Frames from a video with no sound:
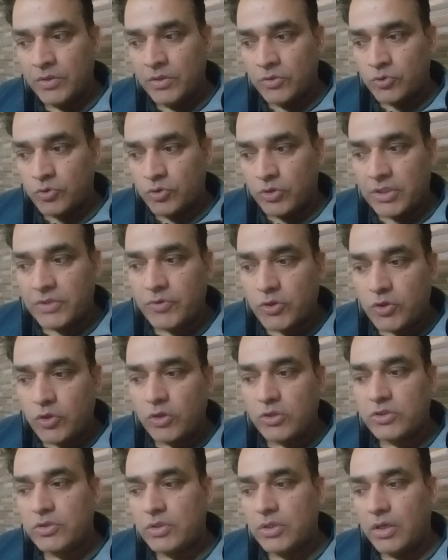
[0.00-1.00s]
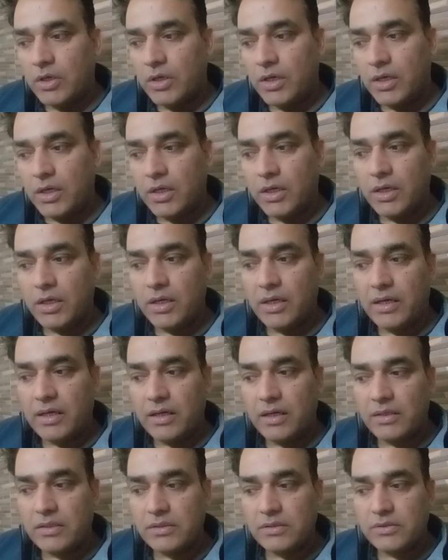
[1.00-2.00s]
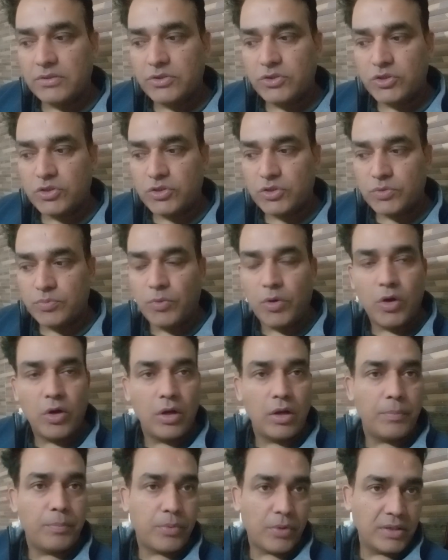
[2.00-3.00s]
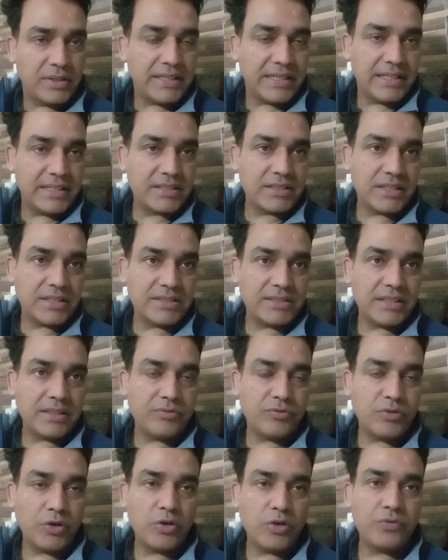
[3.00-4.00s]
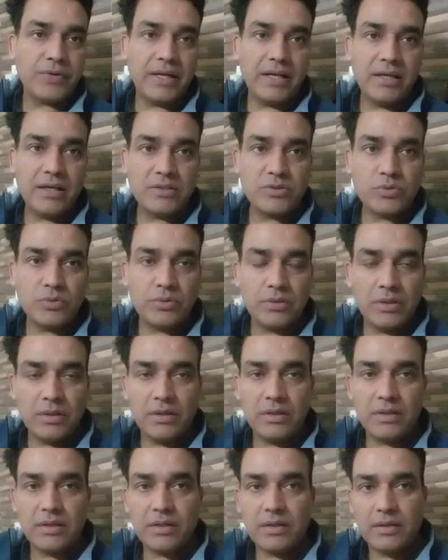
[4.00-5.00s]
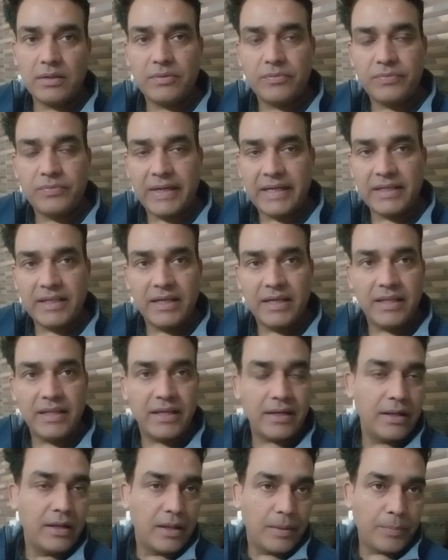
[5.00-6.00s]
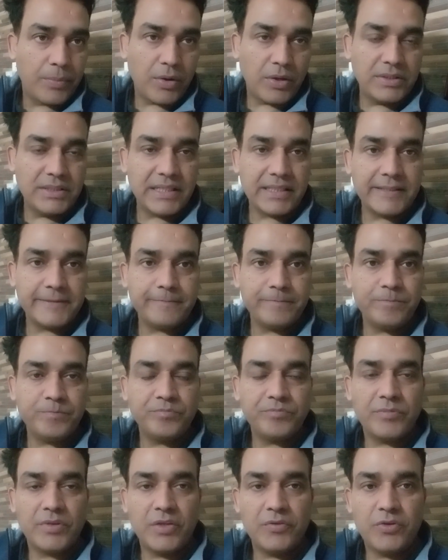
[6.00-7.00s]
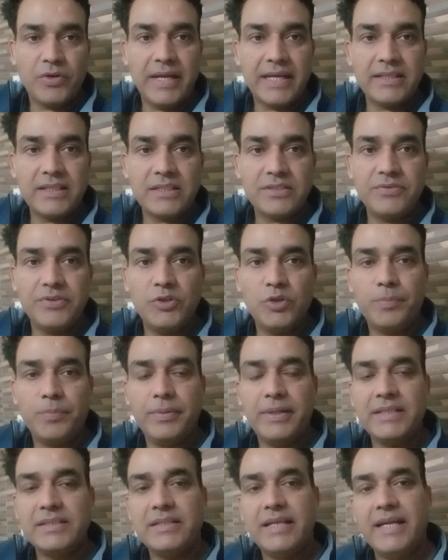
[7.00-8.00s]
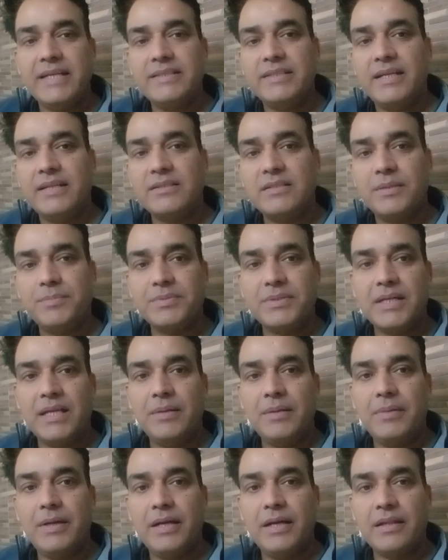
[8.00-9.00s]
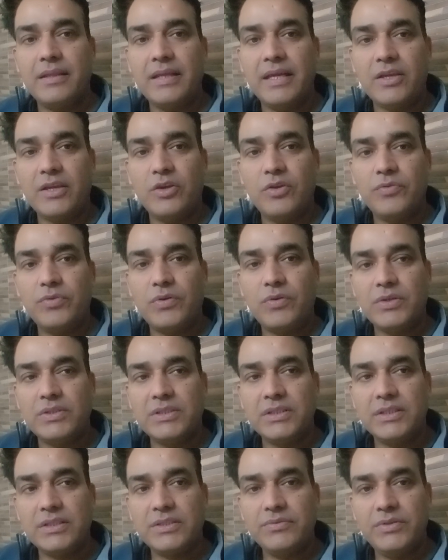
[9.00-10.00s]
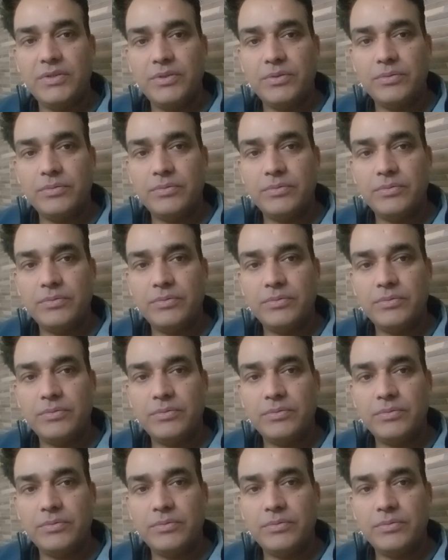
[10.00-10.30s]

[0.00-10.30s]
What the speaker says: So this was also small project discussion for your final year project. If you like this video, please like, share, and subscribe. And thank you for watching this video.